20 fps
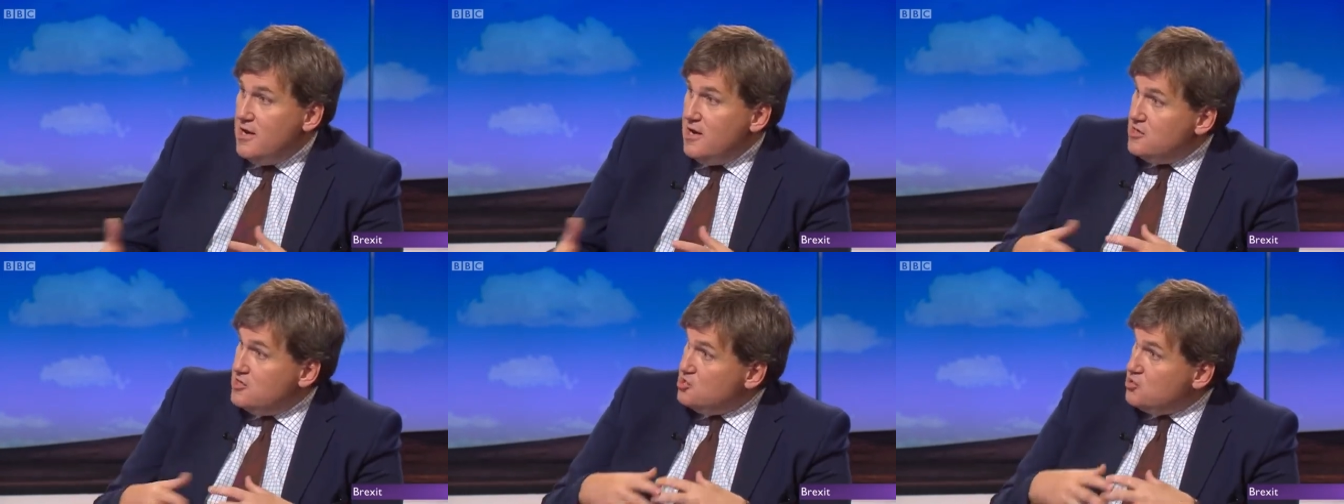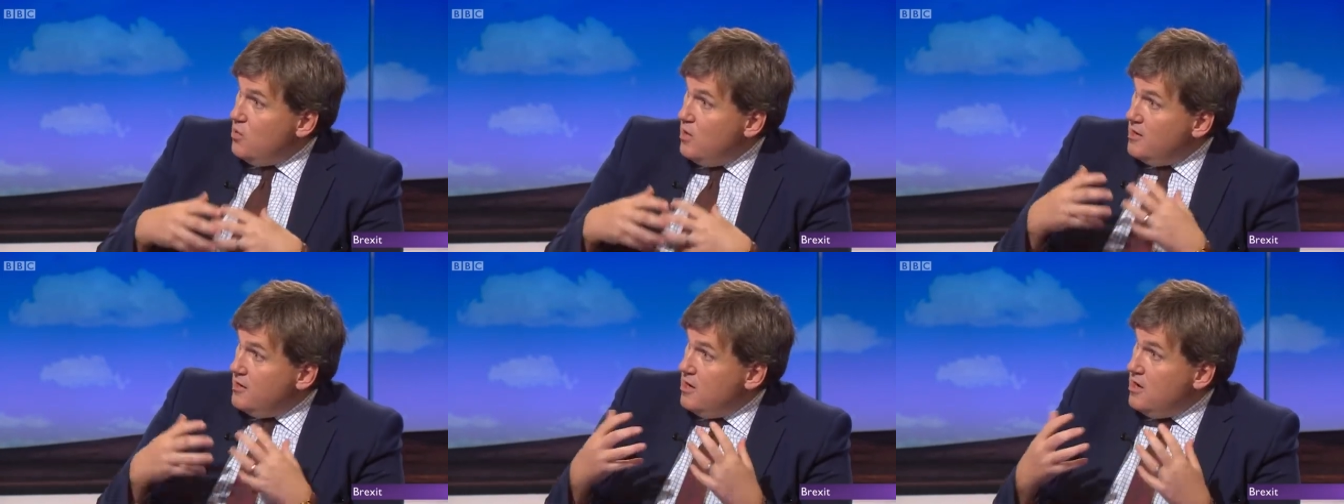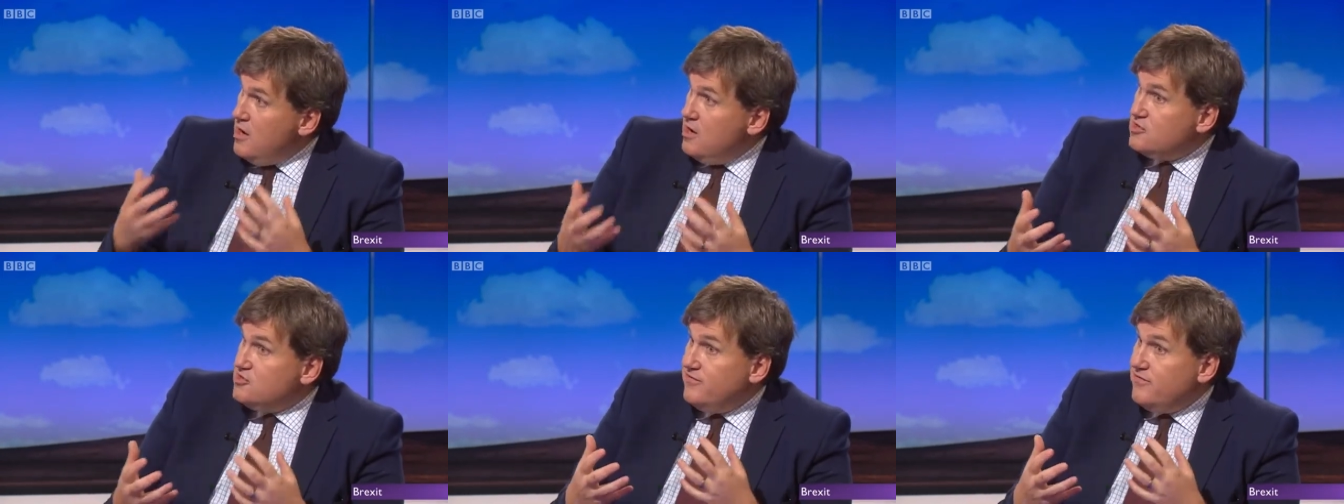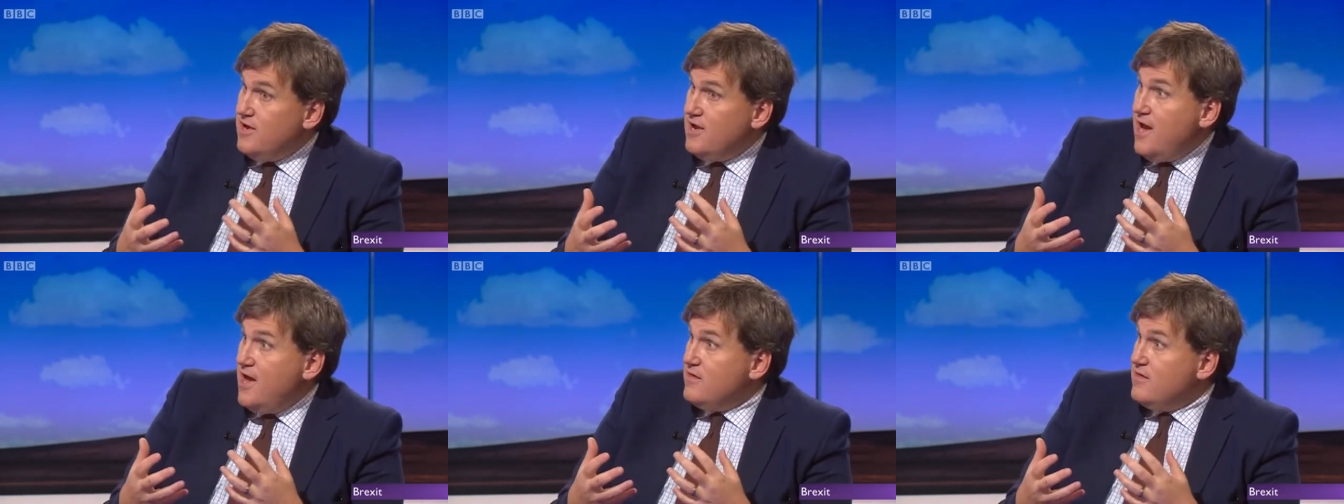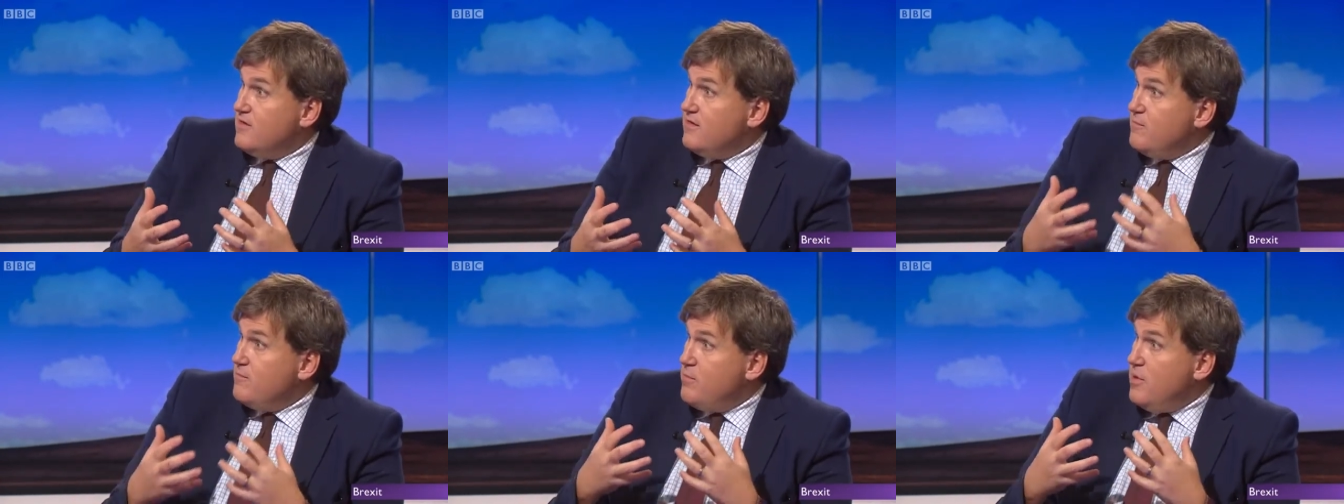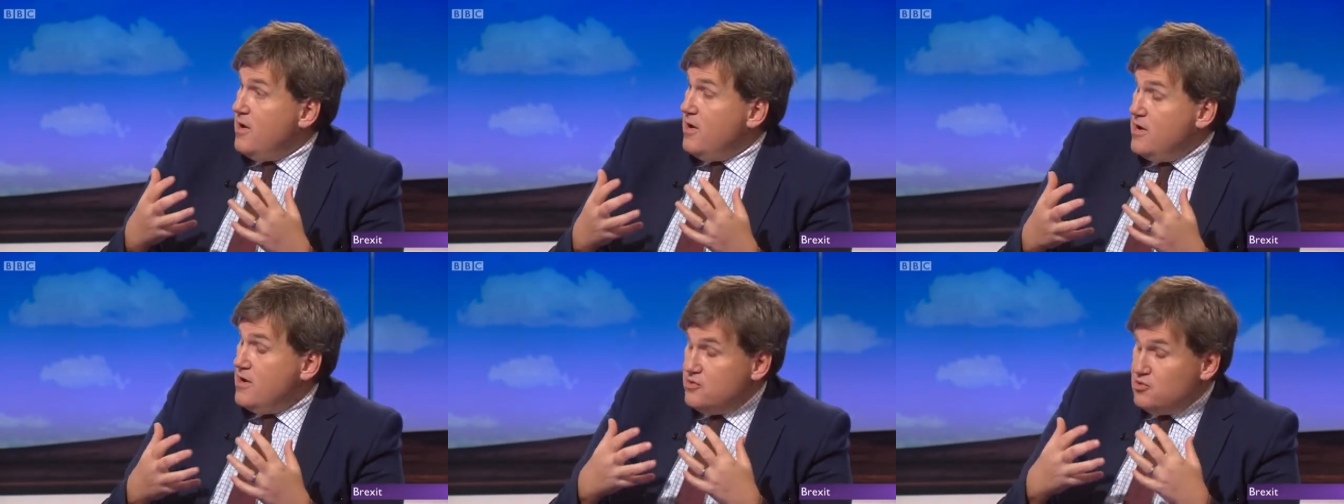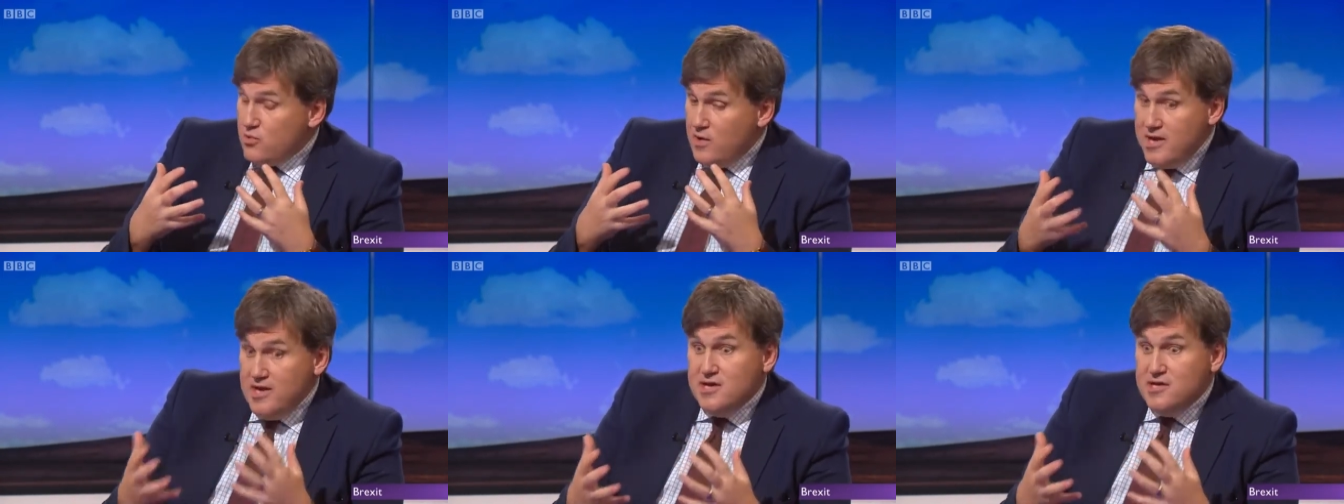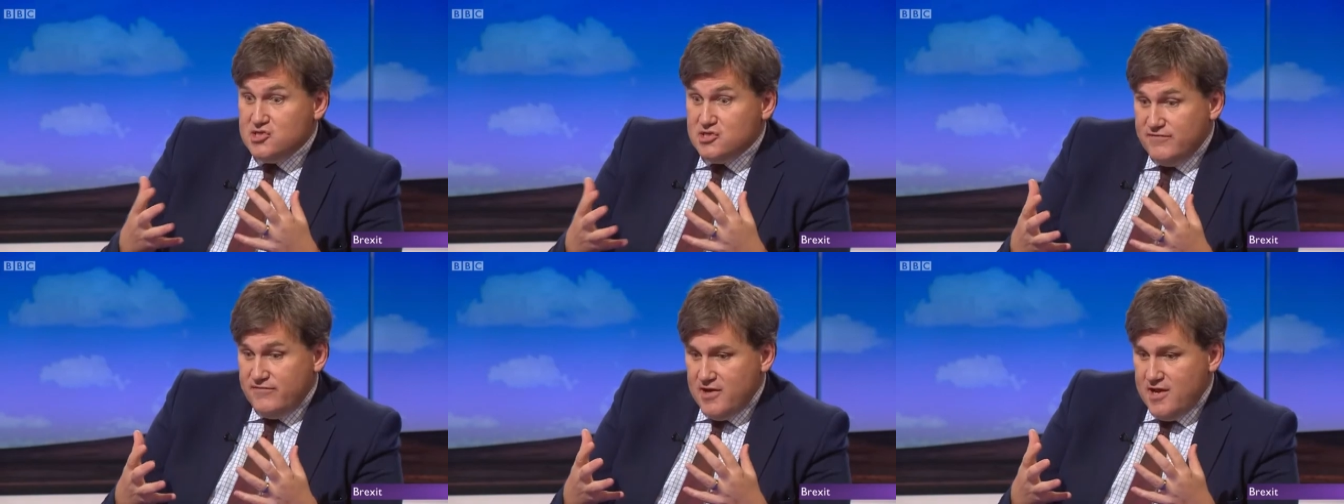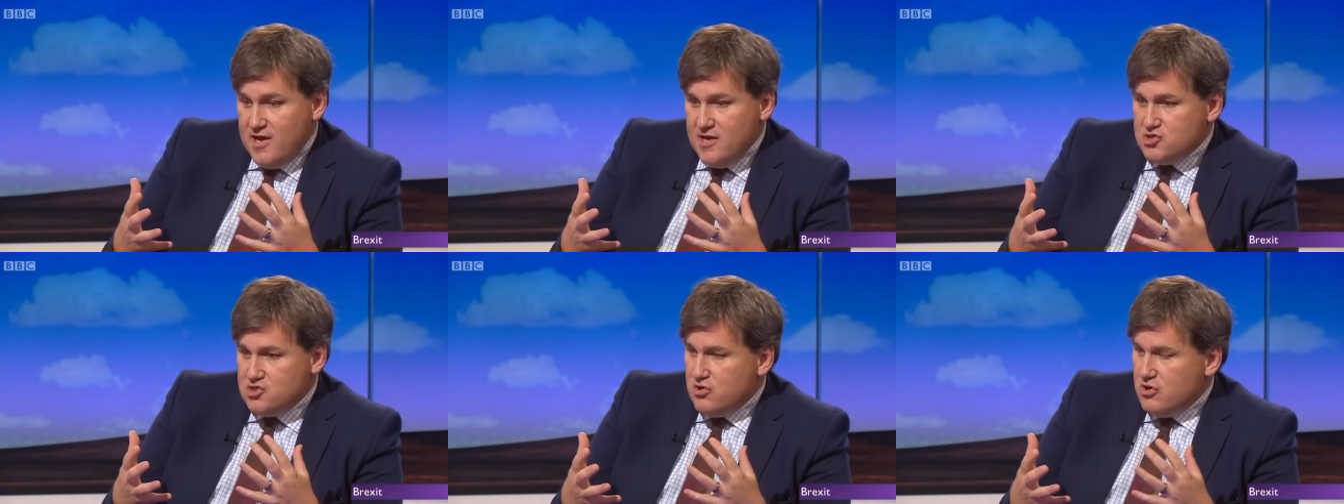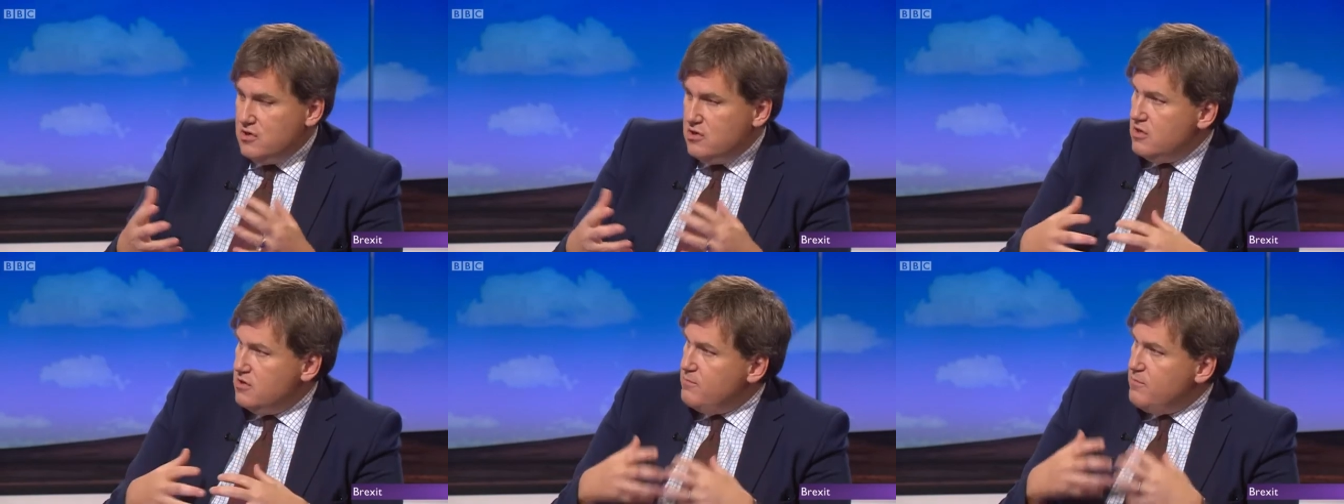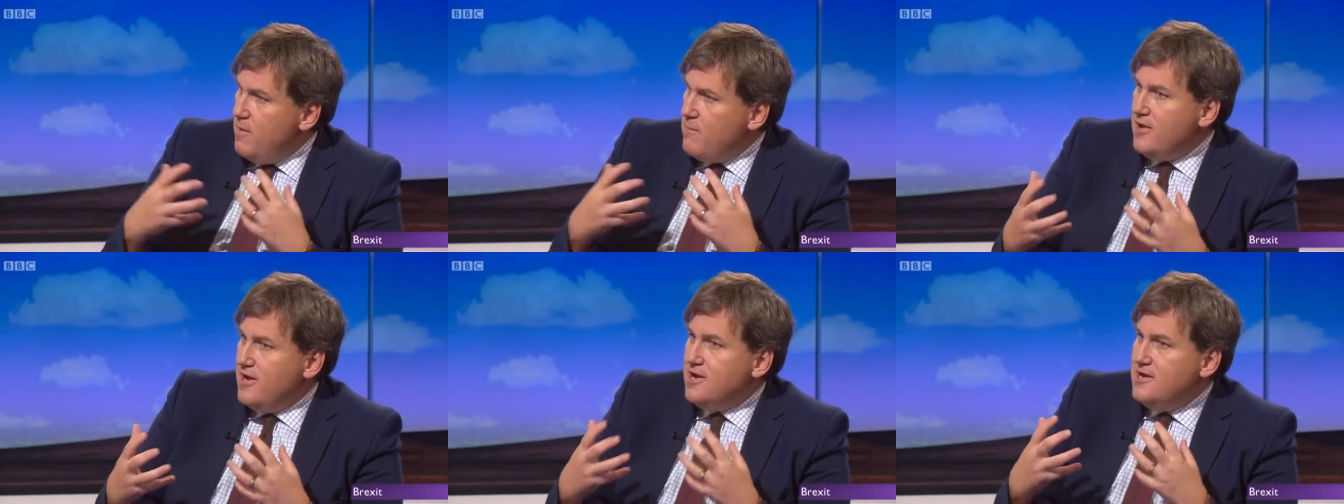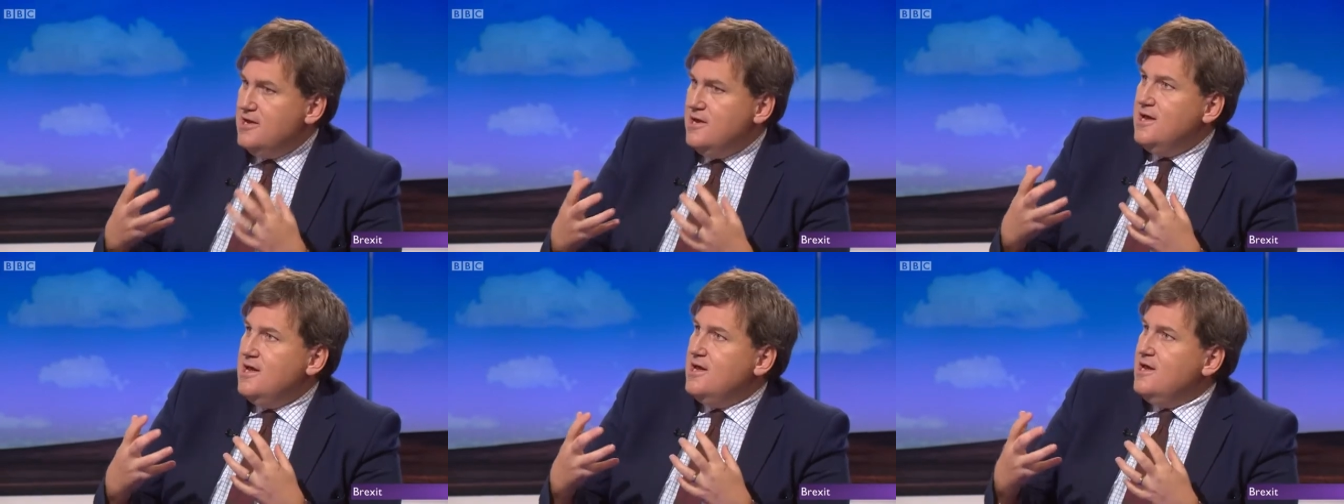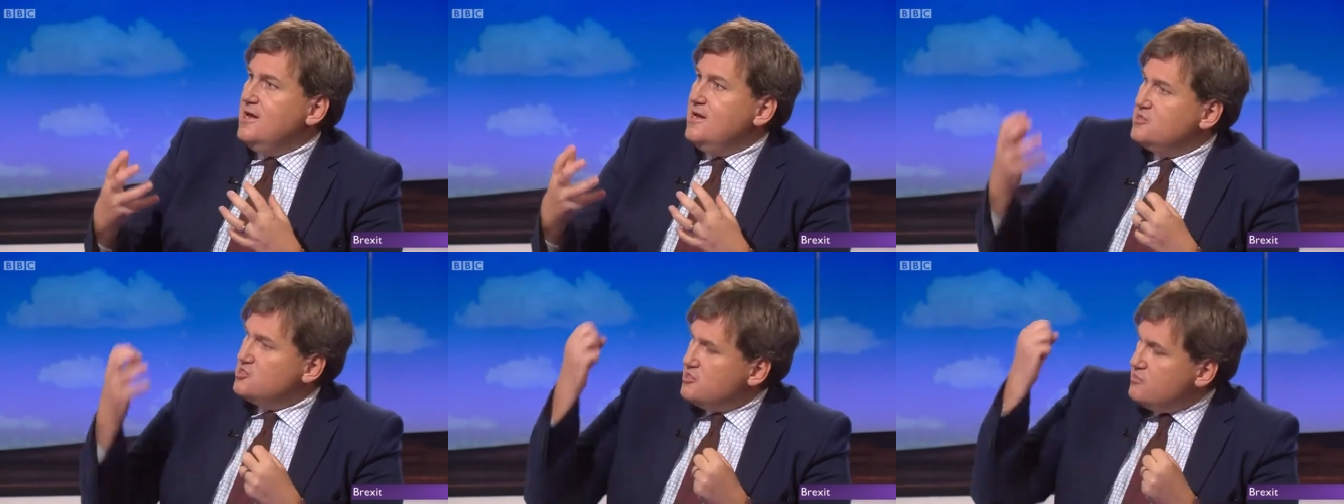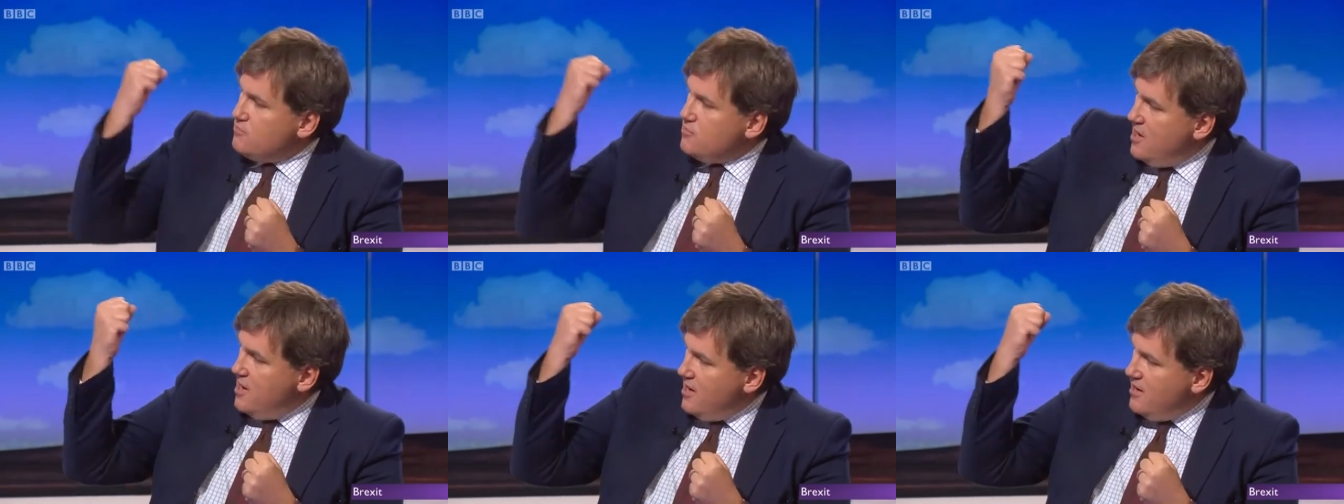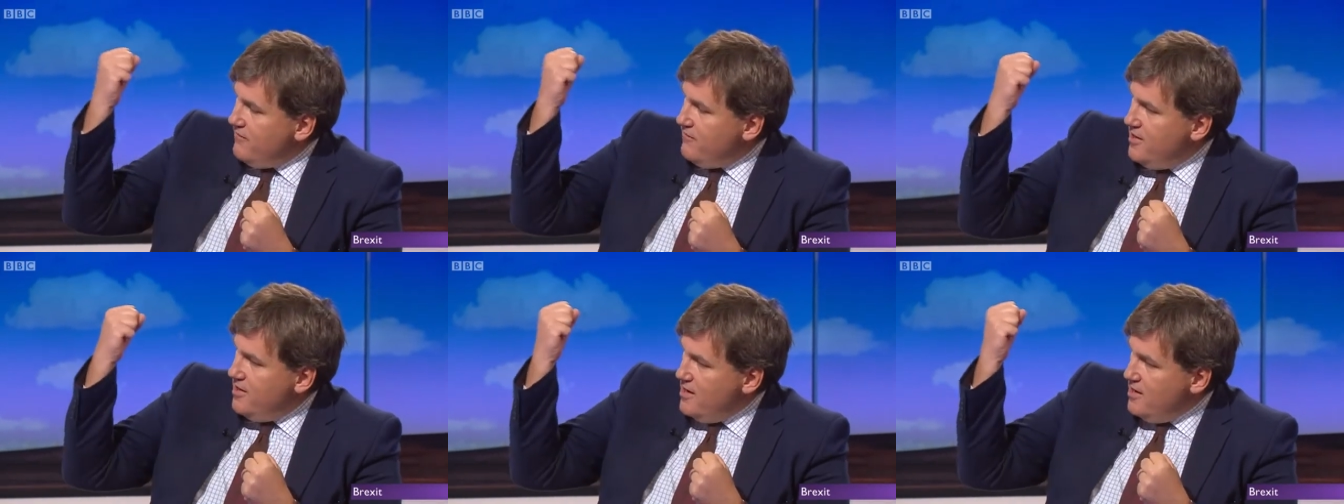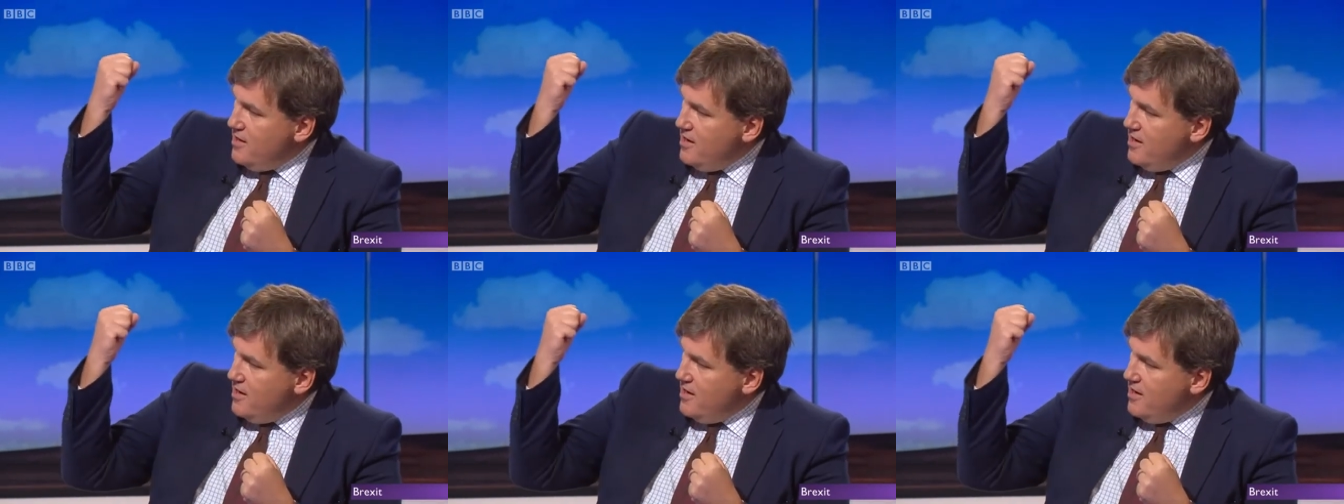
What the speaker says: it's quite hard to forget that it's quite easy to forget, that the public needs some kind of